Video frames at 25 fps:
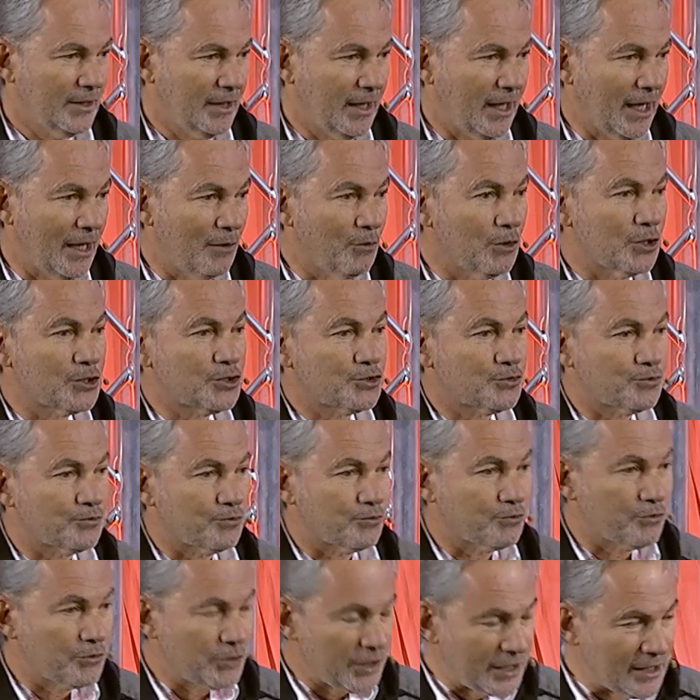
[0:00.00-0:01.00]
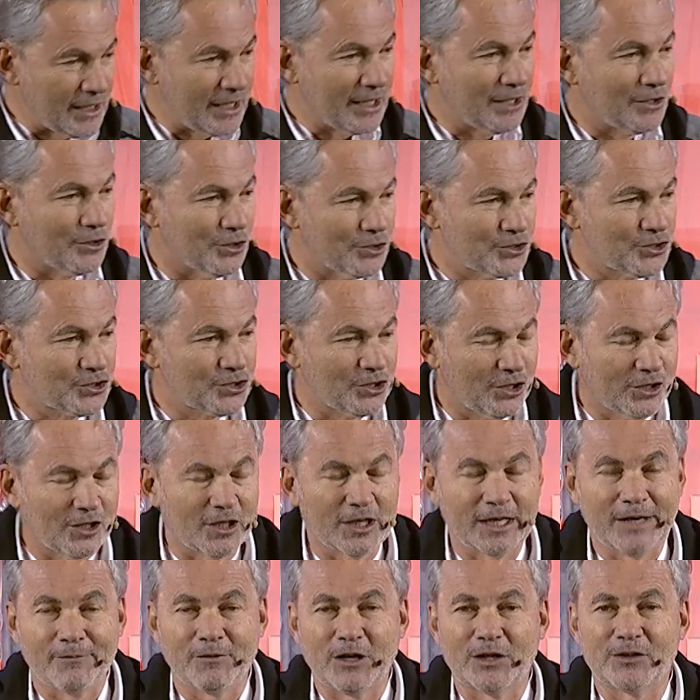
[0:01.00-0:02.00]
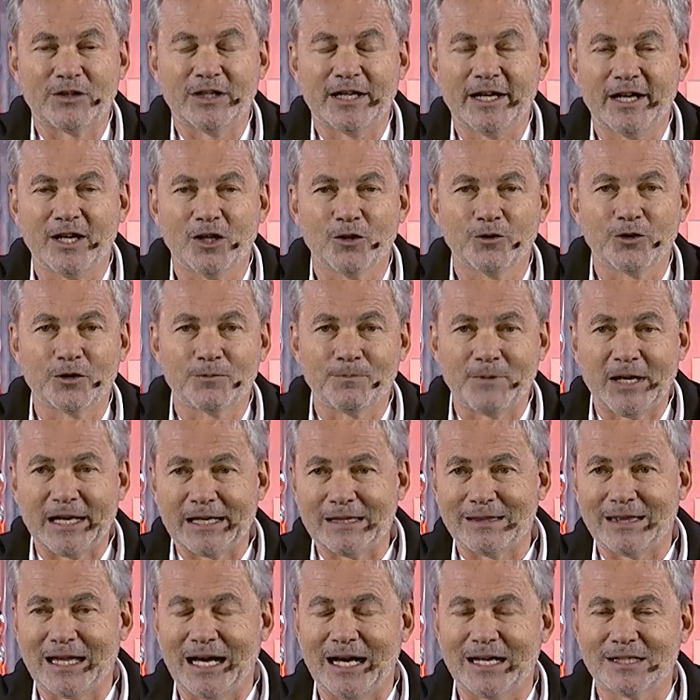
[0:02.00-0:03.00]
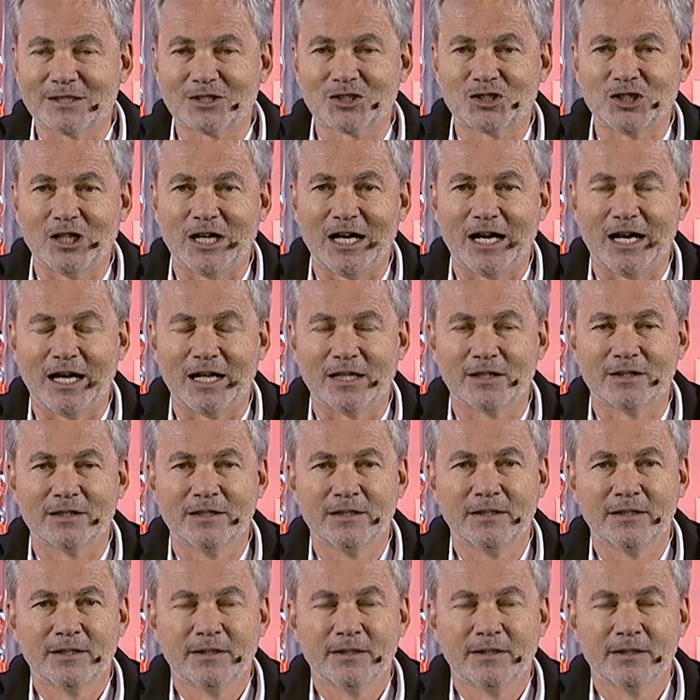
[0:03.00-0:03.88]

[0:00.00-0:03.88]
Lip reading: I was really concerned about the health of my last child.